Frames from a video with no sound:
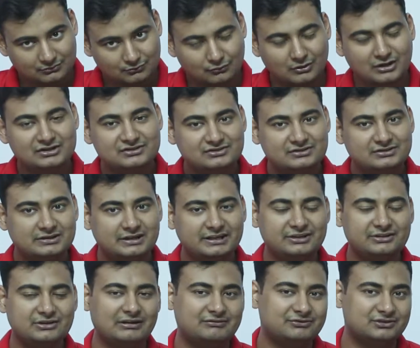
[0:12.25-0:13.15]
One
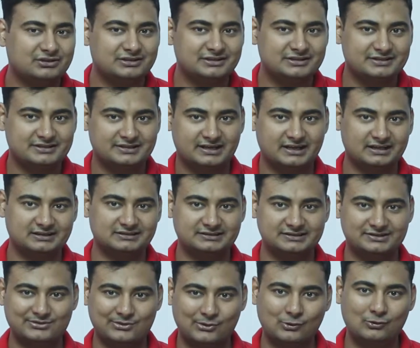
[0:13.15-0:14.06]
thing you have to understand,
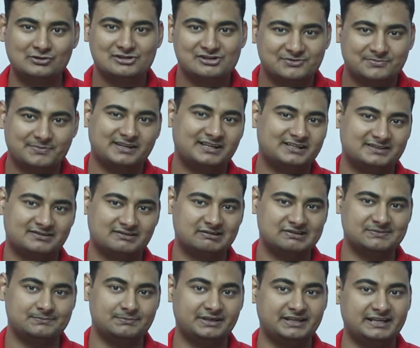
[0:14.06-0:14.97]
this whole space
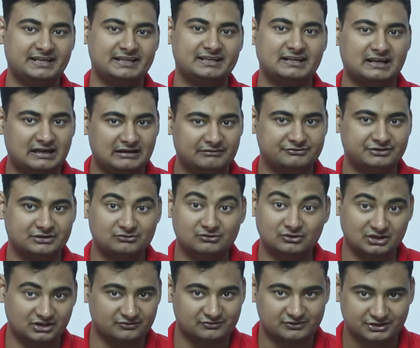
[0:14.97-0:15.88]
race began after
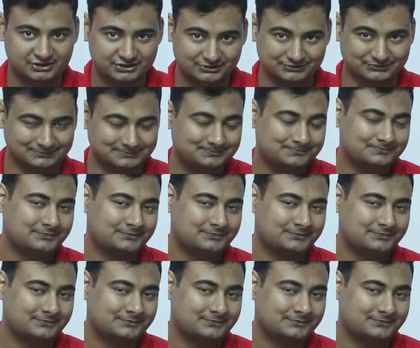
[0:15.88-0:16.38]
World War II.